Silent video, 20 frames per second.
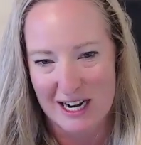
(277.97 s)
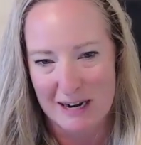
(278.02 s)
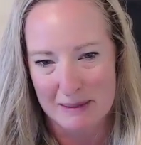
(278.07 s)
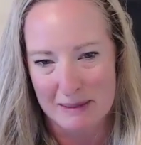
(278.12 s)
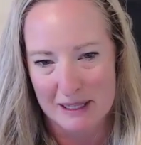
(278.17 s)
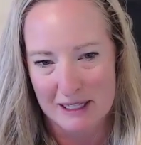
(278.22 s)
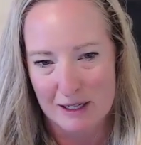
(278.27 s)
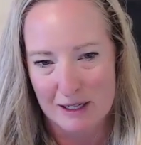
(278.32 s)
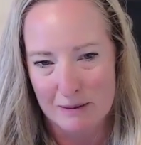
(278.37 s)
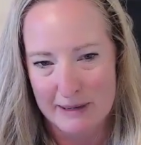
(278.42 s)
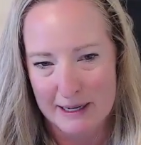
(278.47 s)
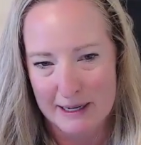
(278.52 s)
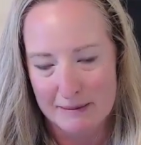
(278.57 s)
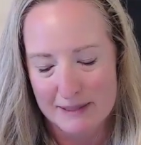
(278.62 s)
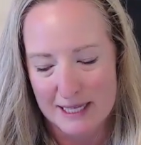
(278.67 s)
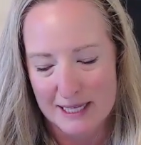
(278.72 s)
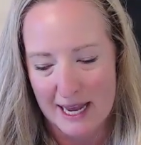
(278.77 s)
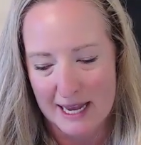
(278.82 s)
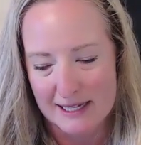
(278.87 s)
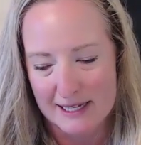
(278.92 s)
I'm a little bit
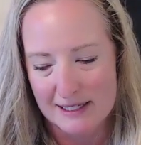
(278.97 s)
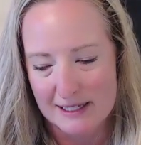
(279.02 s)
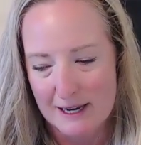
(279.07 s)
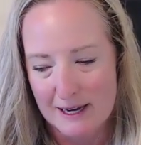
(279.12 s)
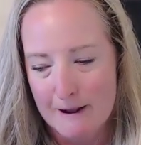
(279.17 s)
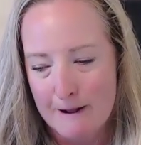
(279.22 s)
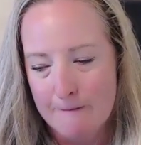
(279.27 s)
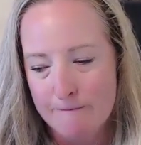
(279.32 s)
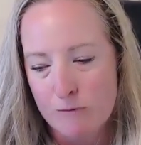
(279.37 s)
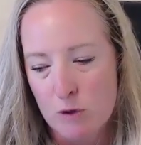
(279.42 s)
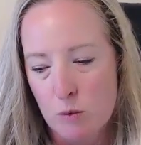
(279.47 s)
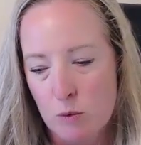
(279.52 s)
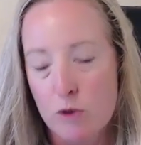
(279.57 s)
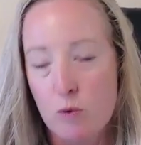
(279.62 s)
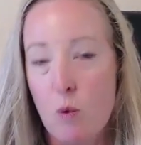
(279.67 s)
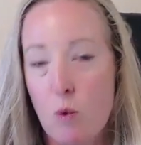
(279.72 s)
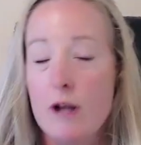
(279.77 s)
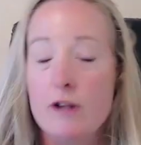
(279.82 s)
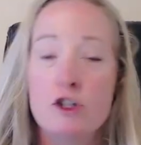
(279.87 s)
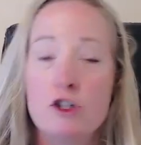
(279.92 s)
obsessed with
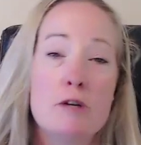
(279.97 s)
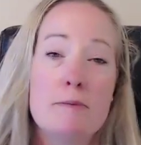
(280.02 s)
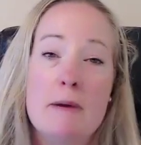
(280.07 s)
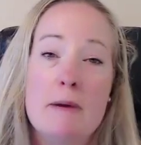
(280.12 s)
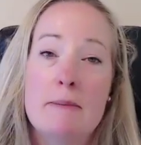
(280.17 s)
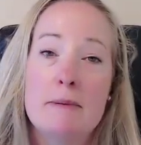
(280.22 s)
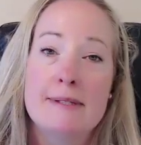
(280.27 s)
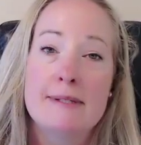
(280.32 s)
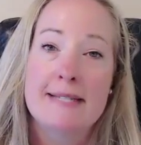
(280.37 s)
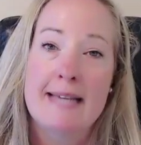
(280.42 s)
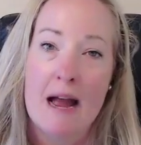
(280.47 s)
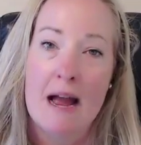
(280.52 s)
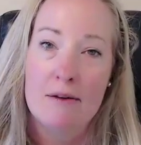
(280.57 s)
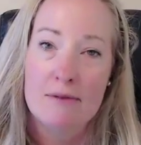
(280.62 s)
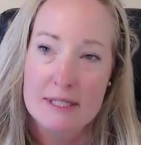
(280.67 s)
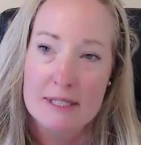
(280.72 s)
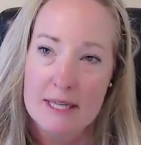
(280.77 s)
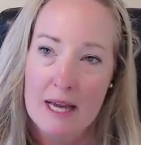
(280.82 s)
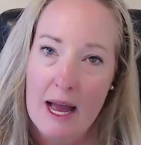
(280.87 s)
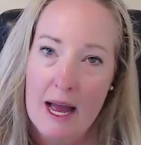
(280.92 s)
watching people
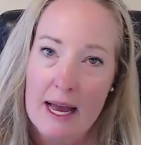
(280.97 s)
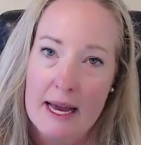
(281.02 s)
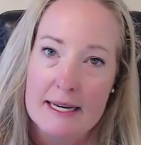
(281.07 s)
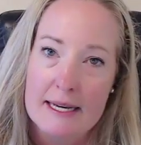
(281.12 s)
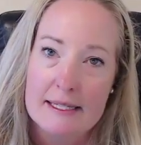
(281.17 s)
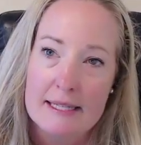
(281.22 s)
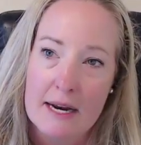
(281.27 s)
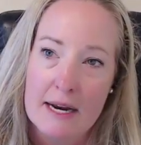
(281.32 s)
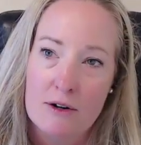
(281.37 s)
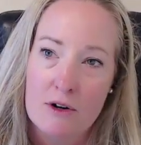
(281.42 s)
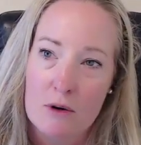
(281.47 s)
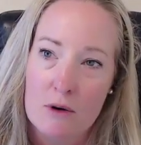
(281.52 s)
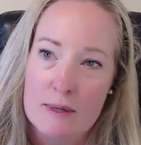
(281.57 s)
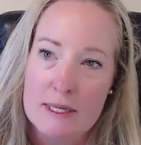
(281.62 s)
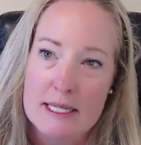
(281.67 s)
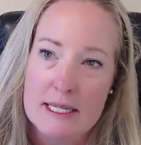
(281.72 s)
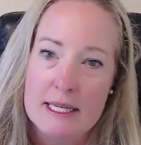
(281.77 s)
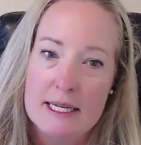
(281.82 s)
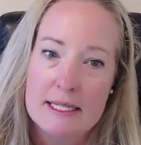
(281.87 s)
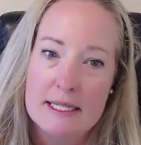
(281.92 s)
downsize and go
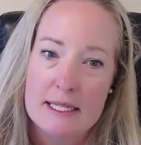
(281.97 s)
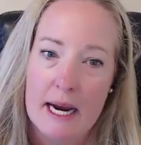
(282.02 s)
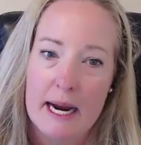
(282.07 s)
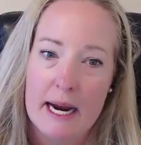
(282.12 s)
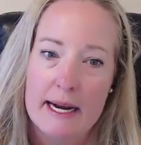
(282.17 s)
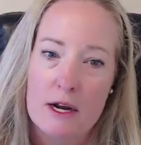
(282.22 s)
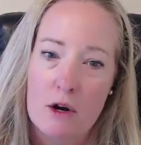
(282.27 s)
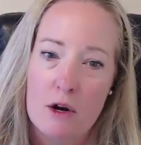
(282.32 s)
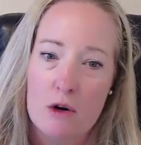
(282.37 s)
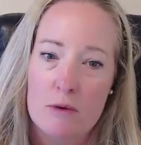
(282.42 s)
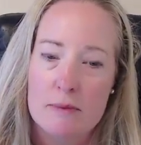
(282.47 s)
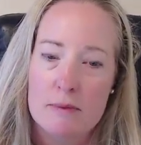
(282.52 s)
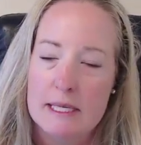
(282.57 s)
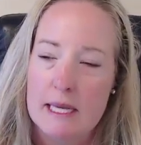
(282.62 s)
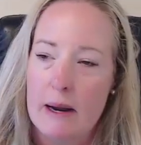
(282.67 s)
into these tiny homes.